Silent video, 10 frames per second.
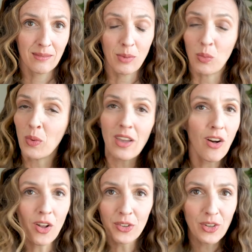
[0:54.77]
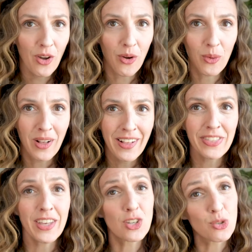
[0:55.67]
But we all know
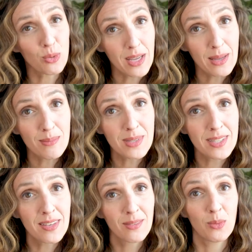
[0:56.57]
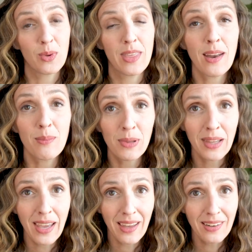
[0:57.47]
that dreams without a
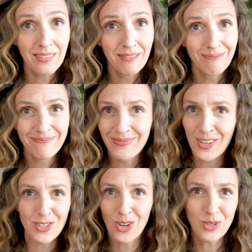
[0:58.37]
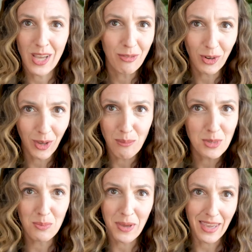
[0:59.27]
plan don't ever come
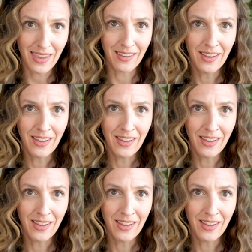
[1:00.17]
to be.